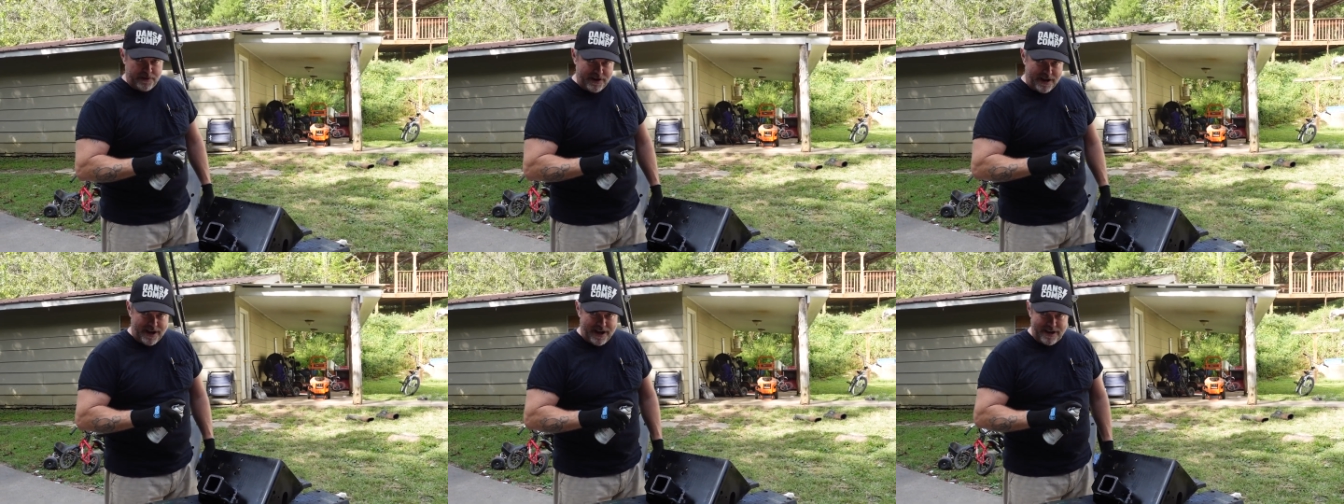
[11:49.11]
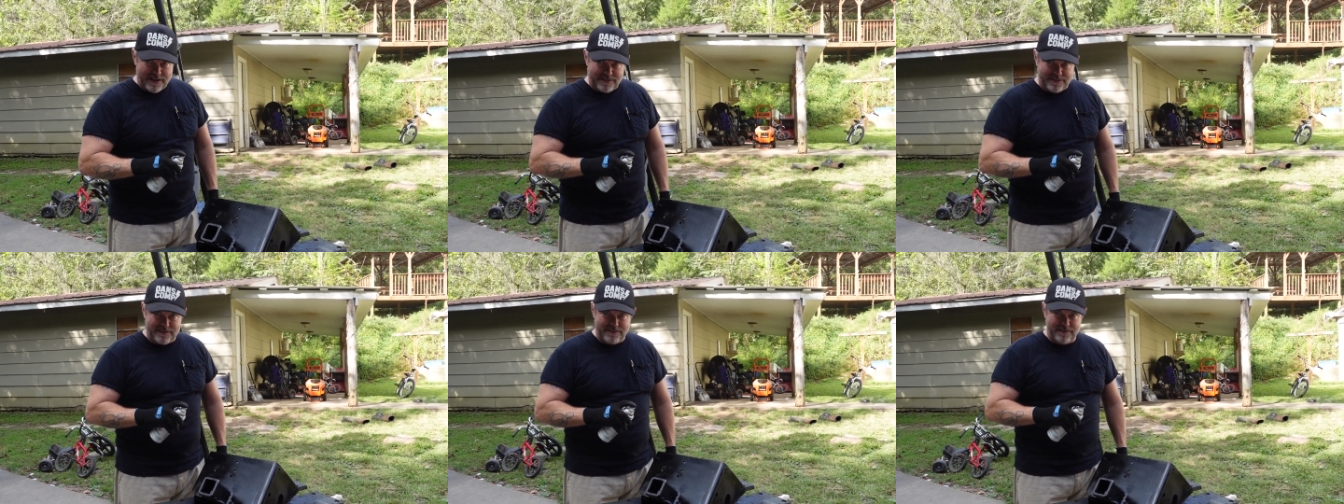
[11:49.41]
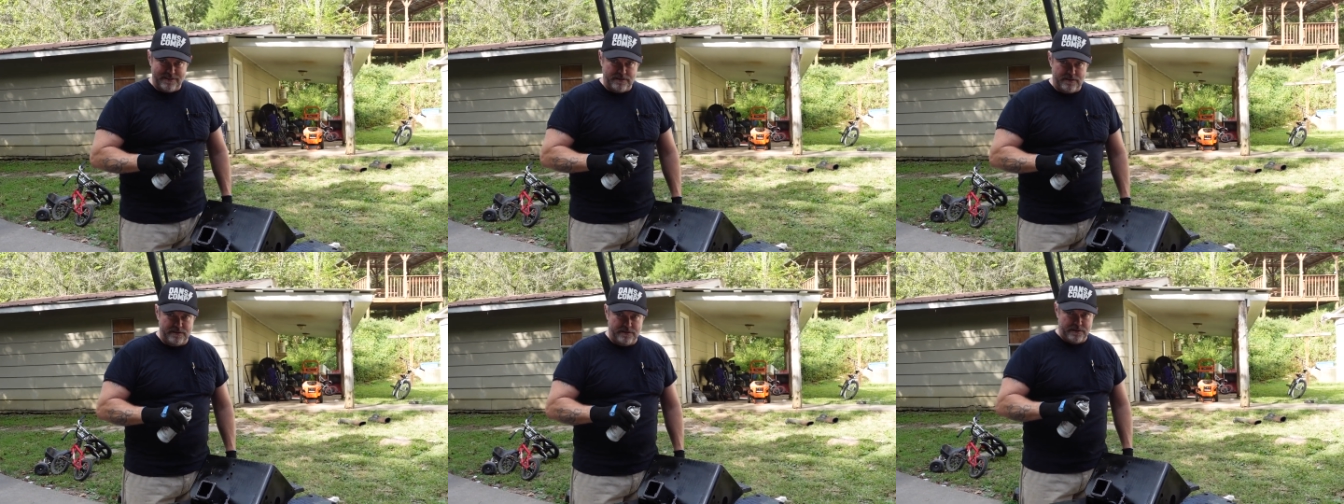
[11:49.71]
guys,
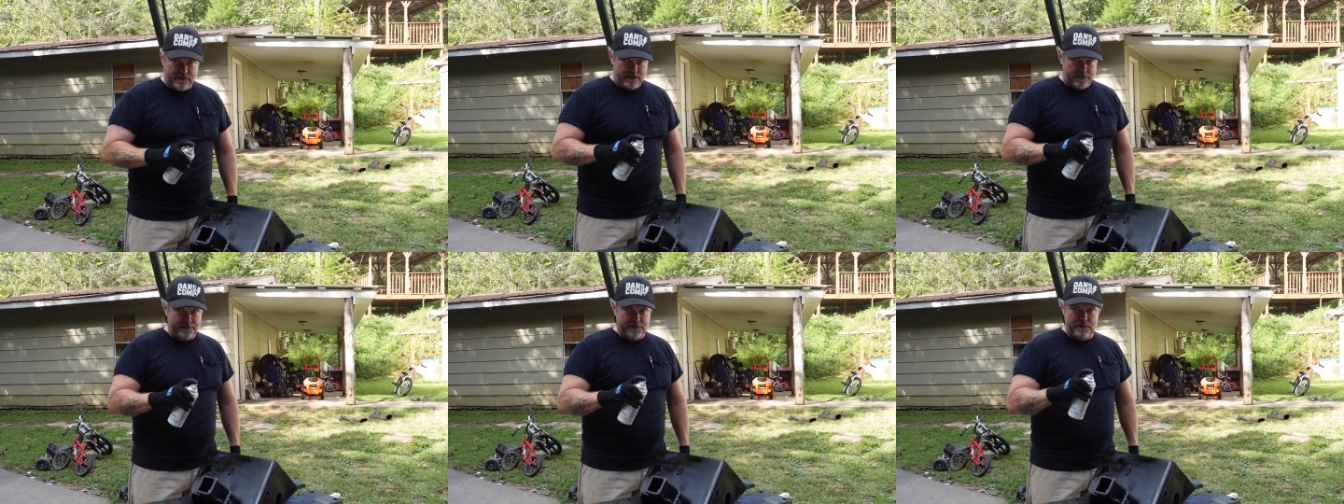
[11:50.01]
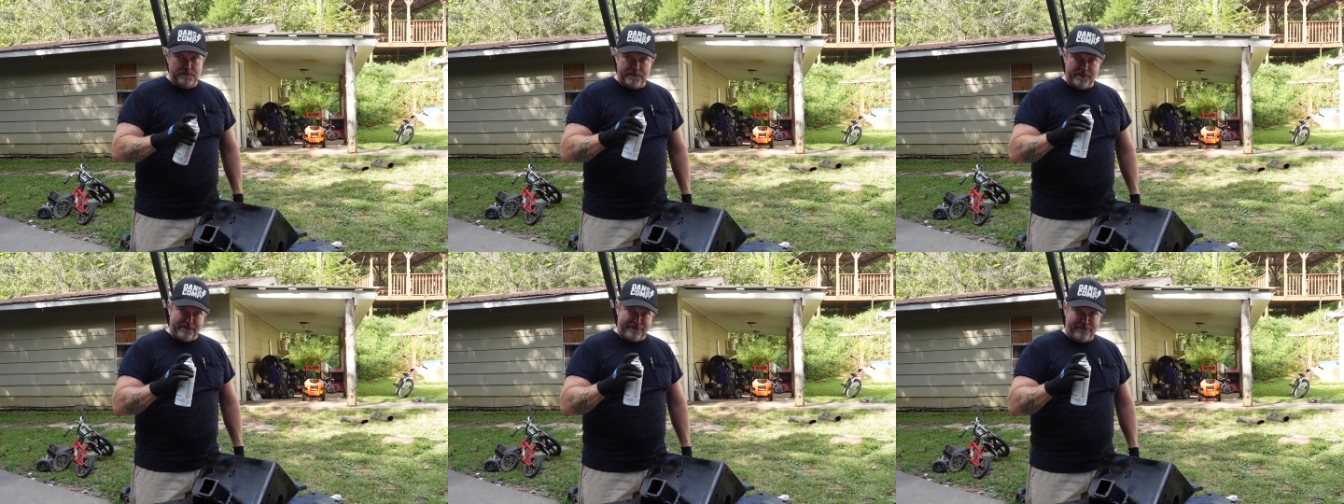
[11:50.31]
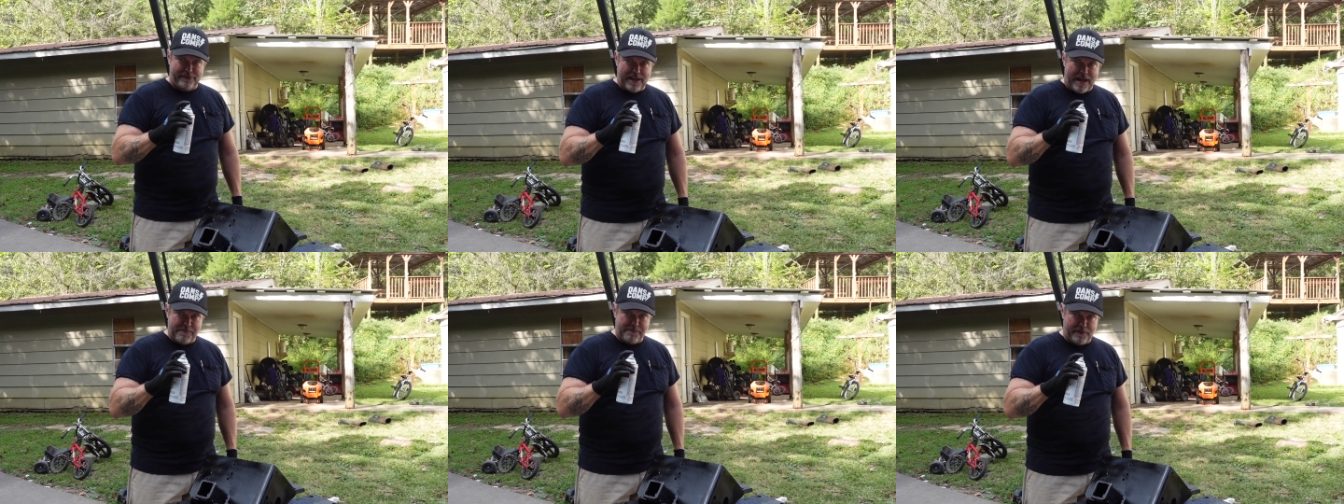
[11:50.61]
a little bit of
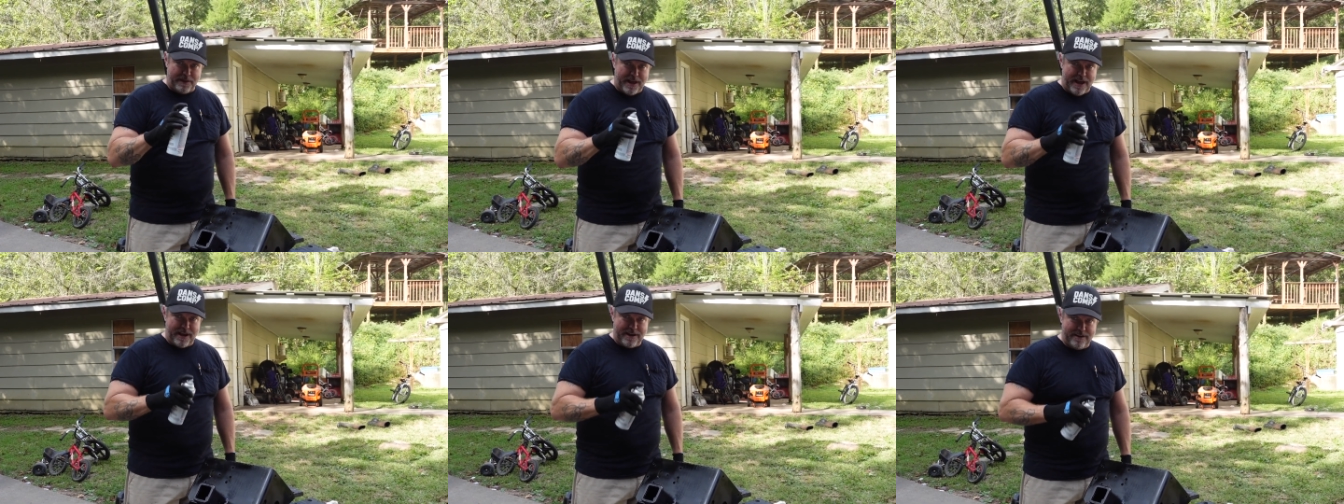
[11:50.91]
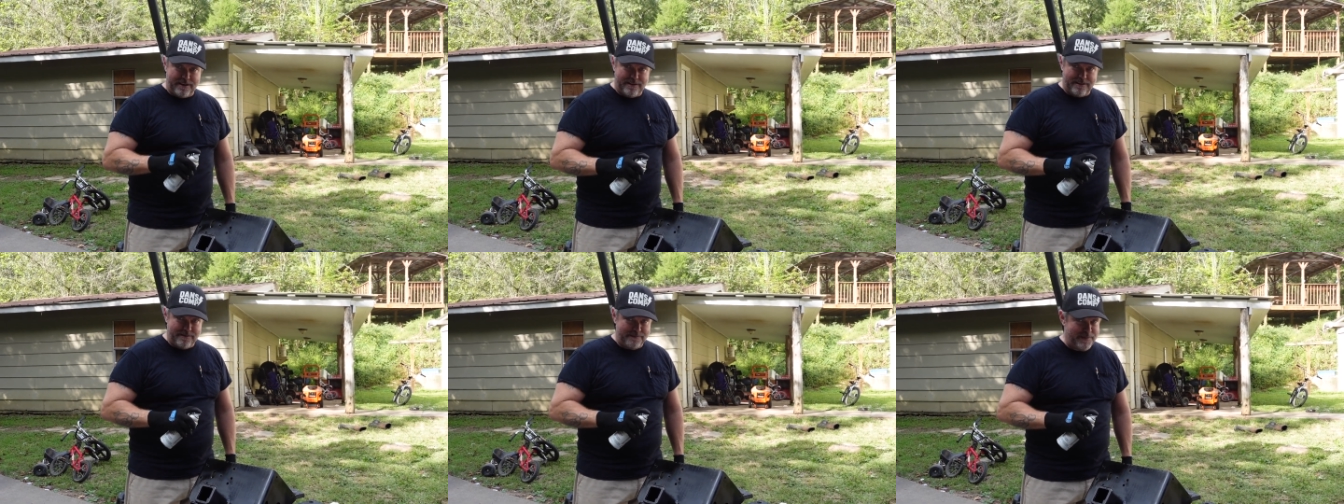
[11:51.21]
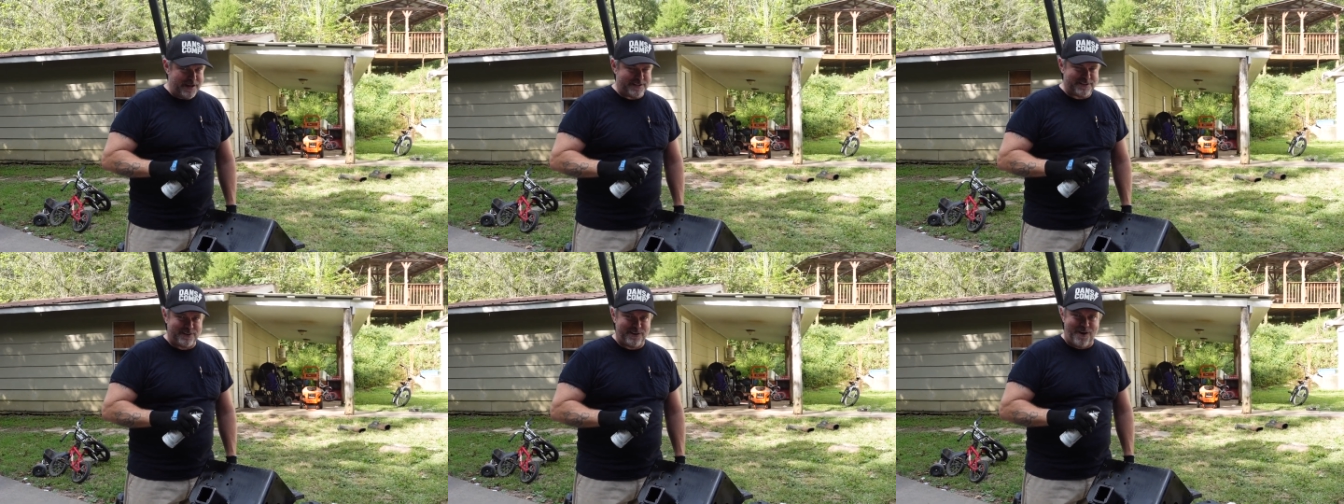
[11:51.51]
flat black
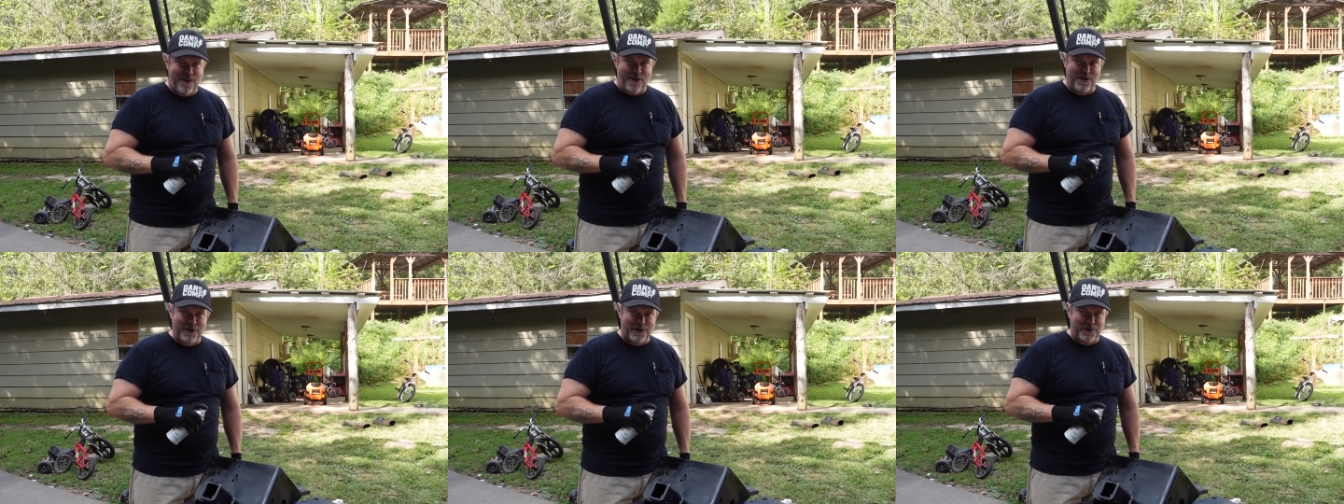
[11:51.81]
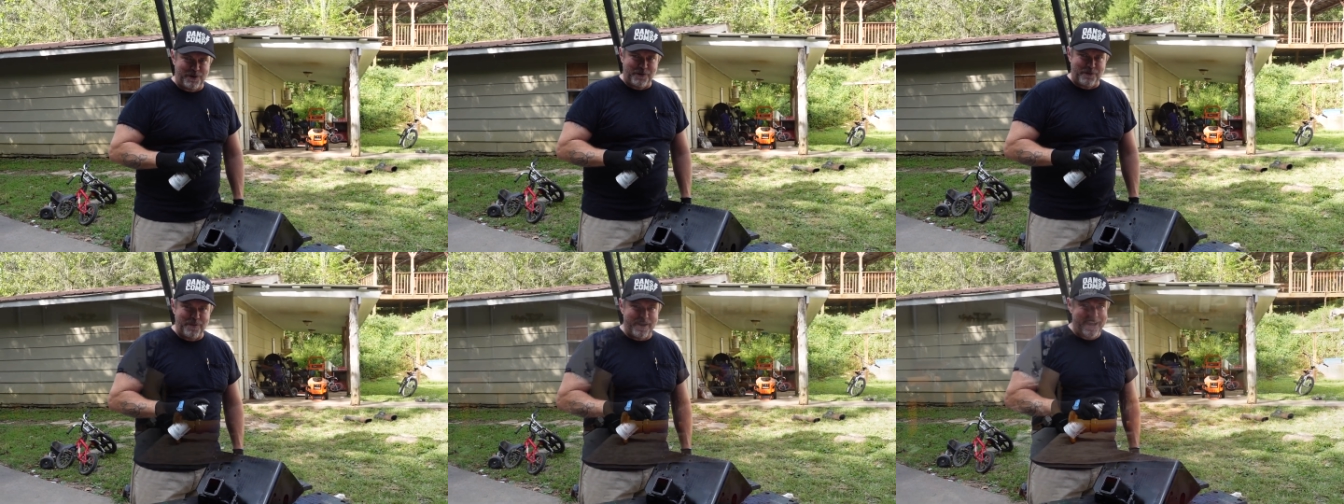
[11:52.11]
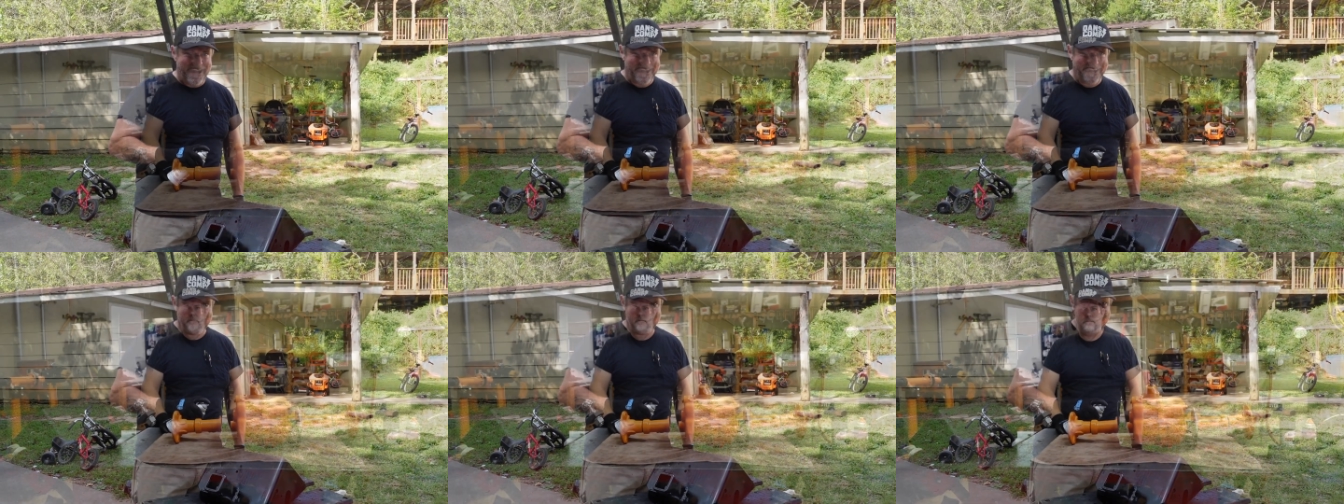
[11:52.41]
makes it all go
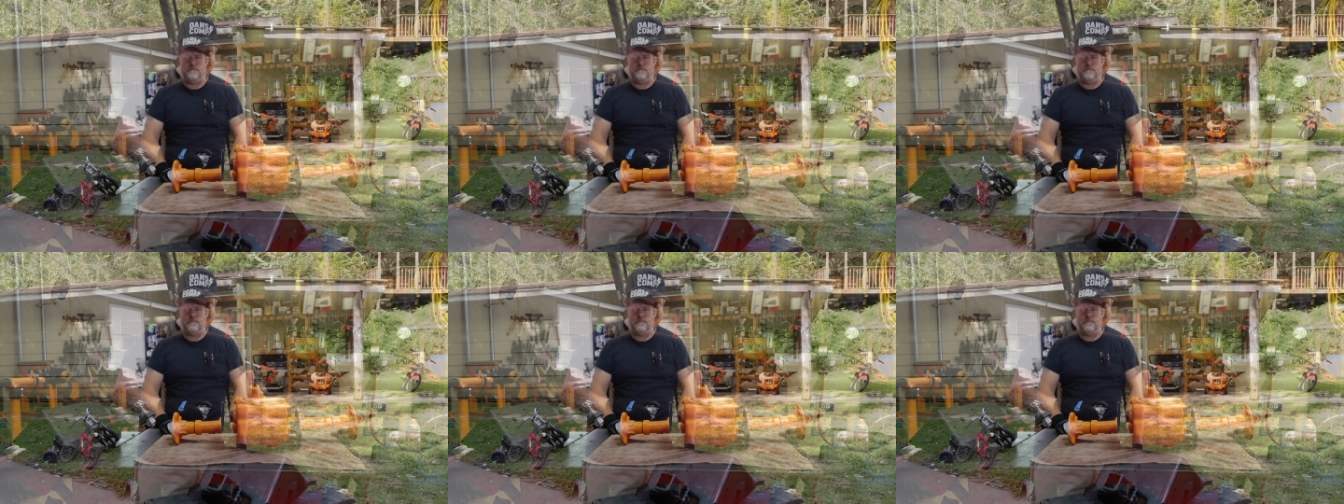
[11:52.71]
away.